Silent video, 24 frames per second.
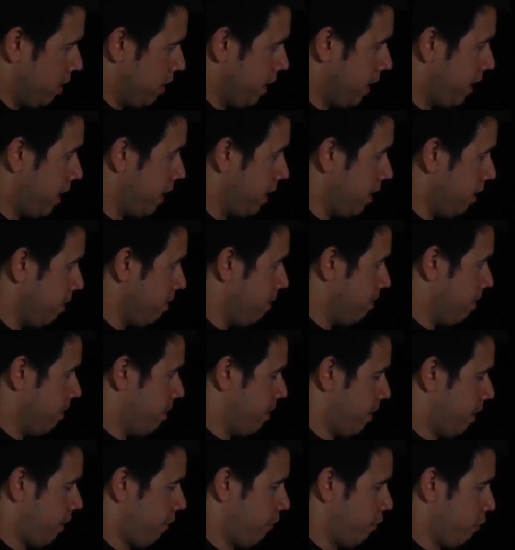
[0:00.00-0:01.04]
hit it,
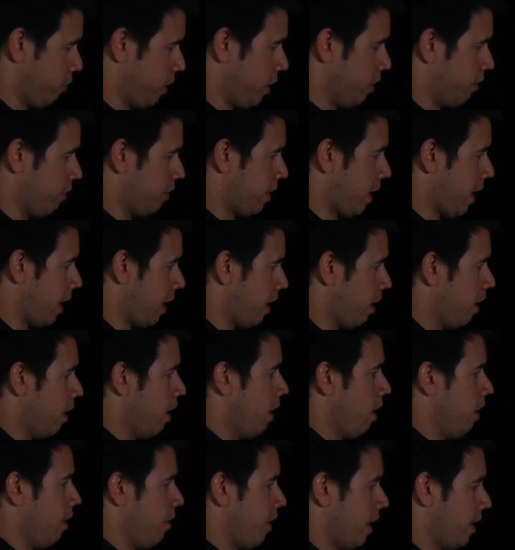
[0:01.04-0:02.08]
and if you hear that
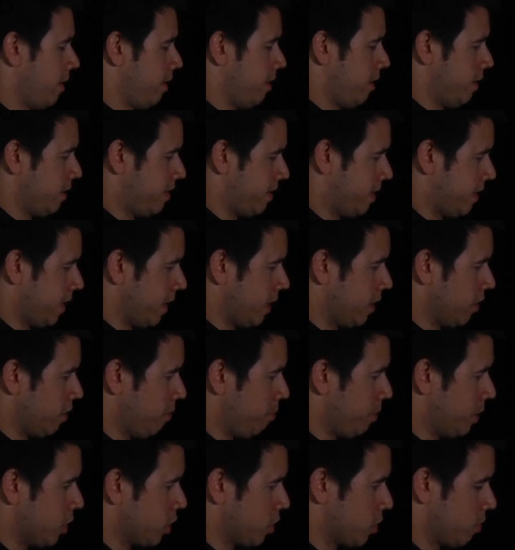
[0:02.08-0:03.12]
it is taking the
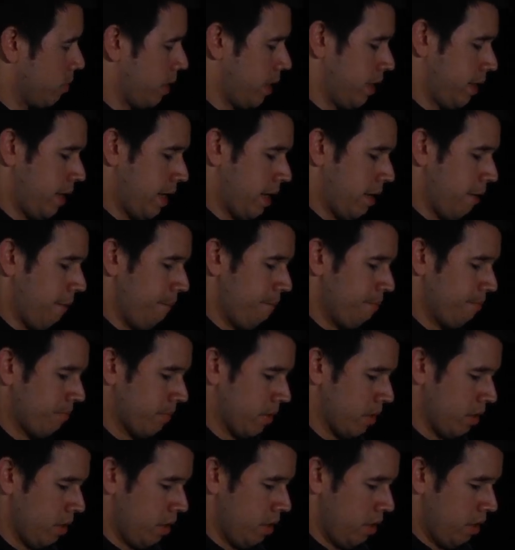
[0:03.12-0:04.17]
picture right now,
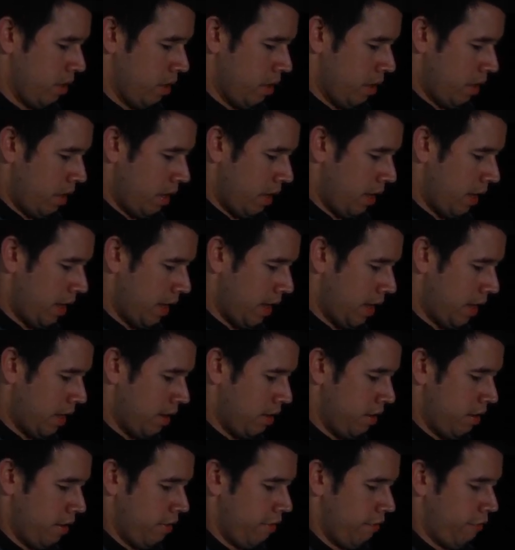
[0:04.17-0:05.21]

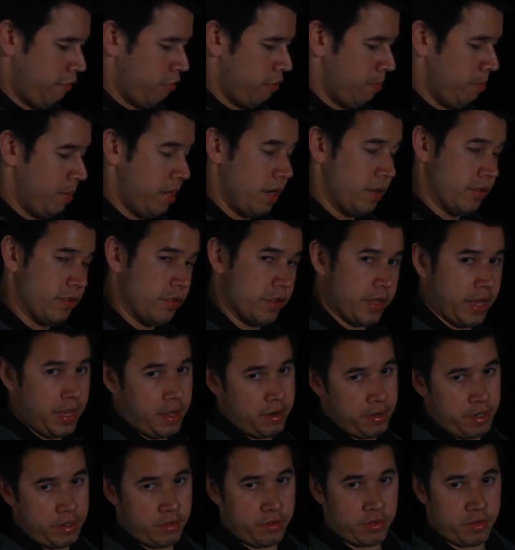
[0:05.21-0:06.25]
and for a minute, so the
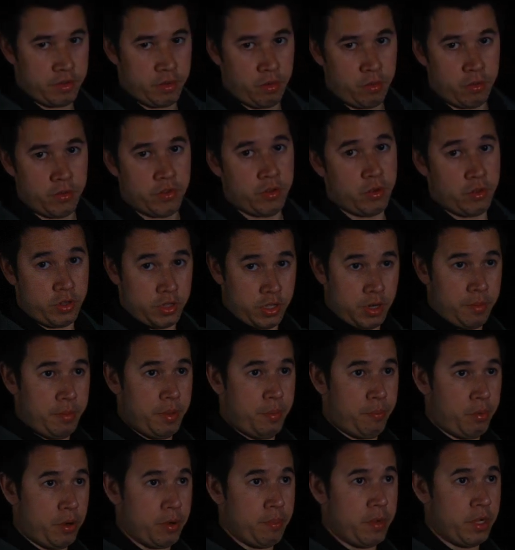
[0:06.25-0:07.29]
countdown's going. So it's going to be
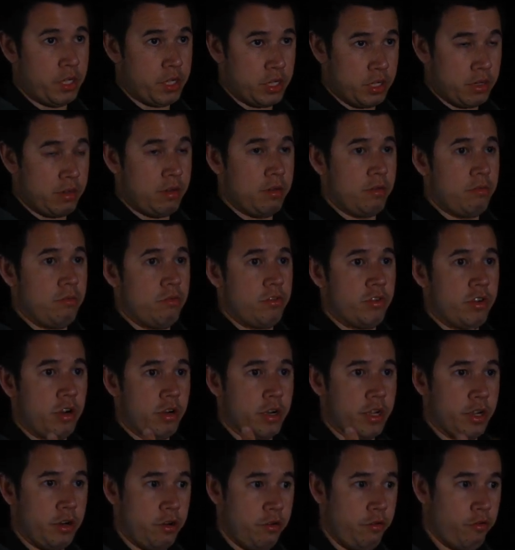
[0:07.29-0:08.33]
pretty much
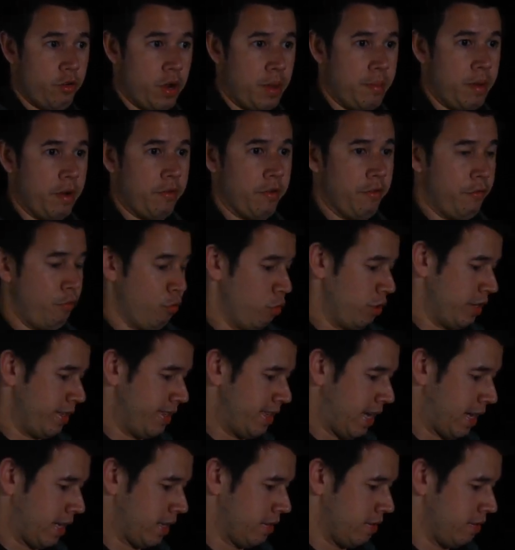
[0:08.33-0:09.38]
starting a new frame every 40
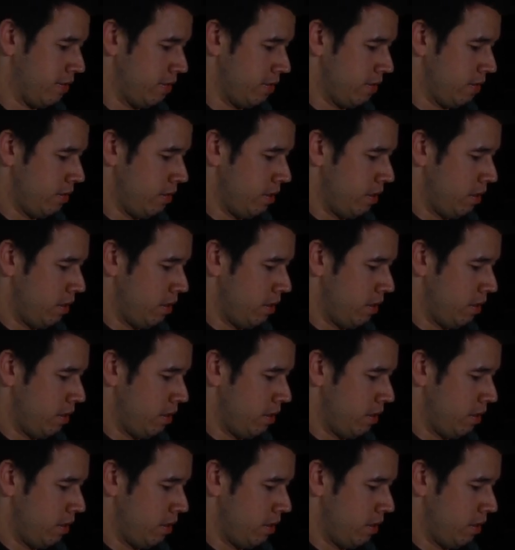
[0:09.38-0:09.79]
seconds.